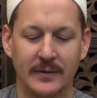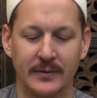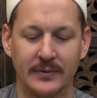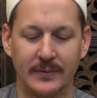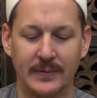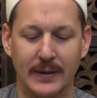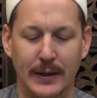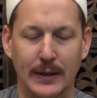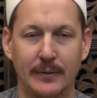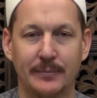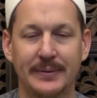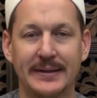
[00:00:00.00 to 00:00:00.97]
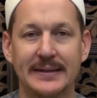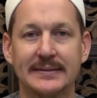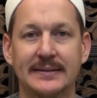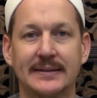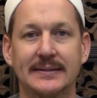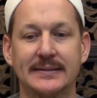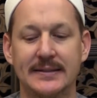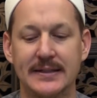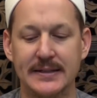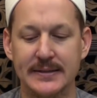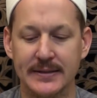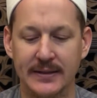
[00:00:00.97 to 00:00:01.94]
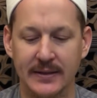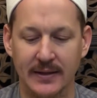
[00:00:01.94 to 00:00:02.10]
So the hab is a seed